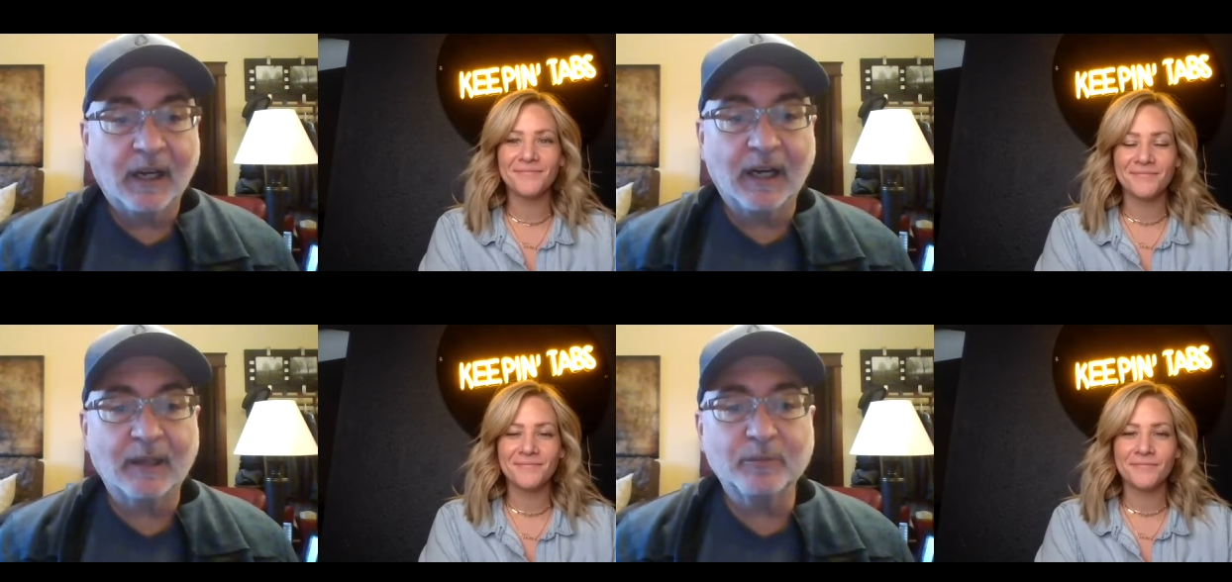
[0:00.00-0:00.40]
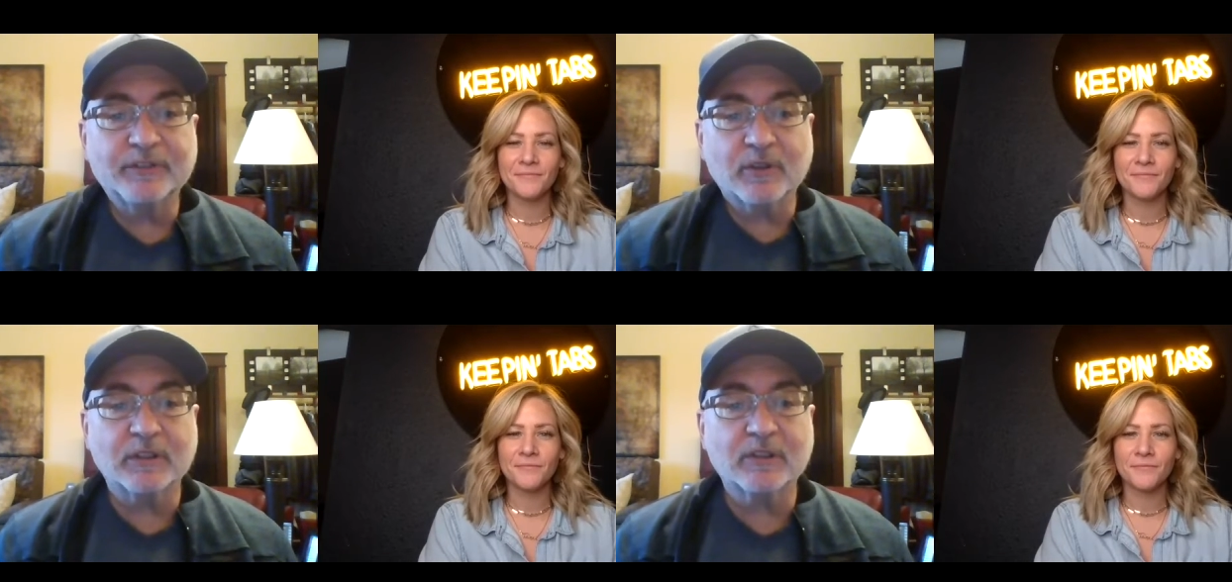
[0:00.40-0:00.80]
Speaker 1: Um, we
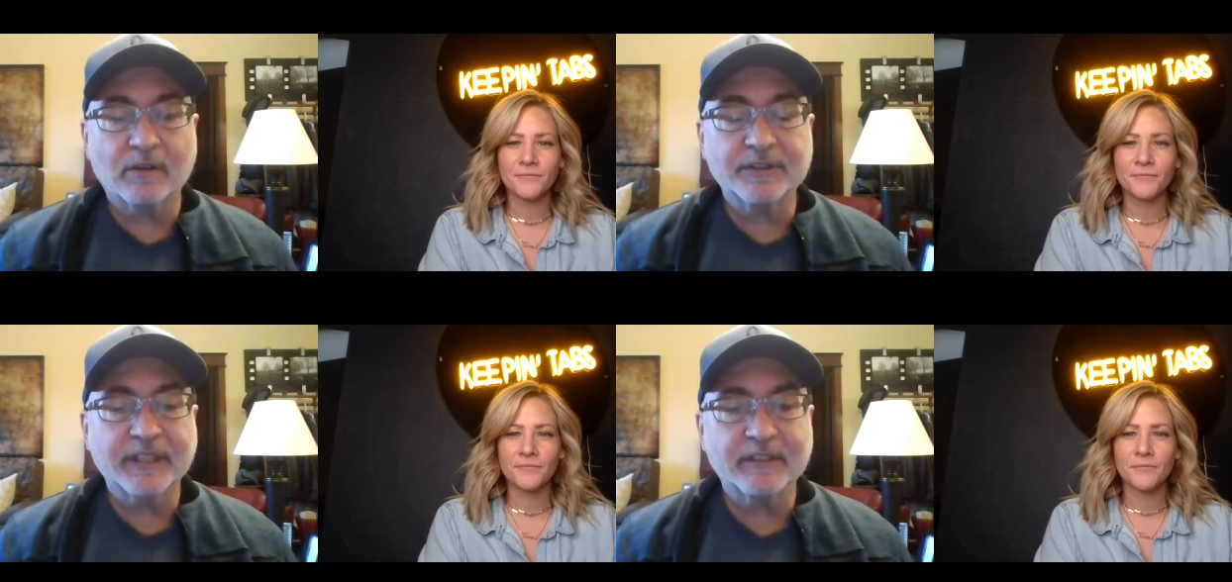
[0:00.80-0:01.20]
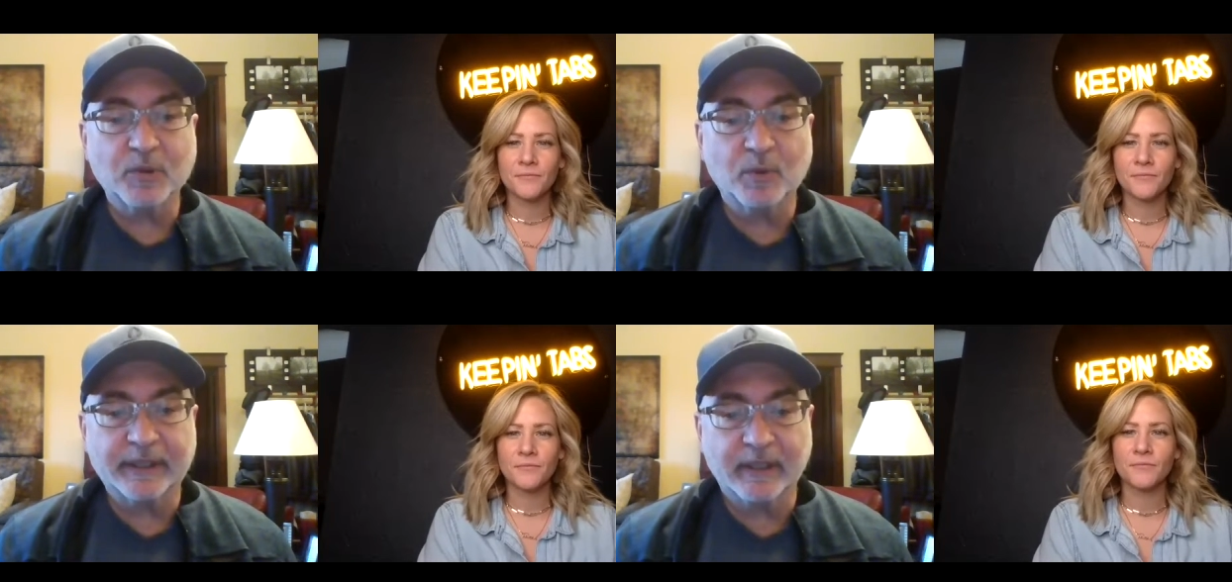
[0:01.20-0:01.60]
sort of taught ourselves
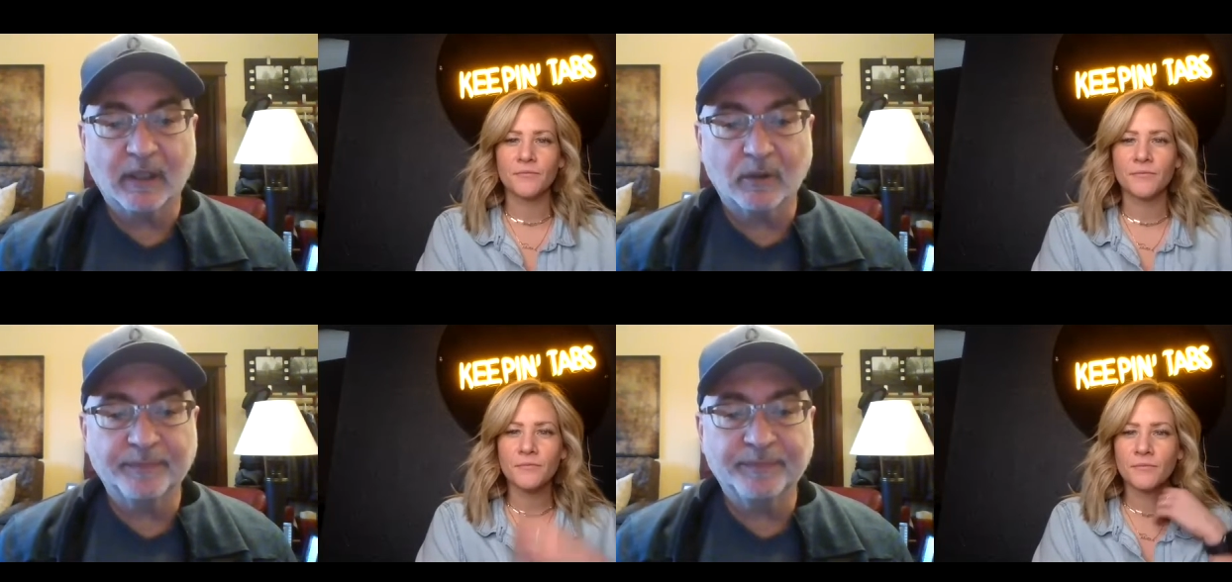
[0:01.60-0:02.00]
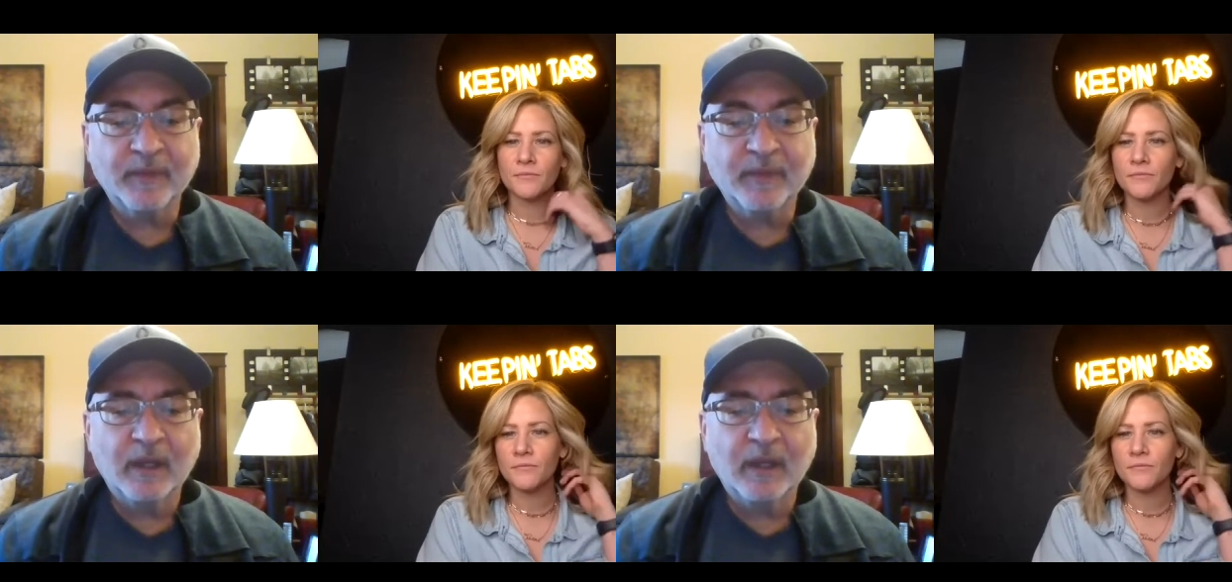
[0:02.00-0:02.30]
to work at home.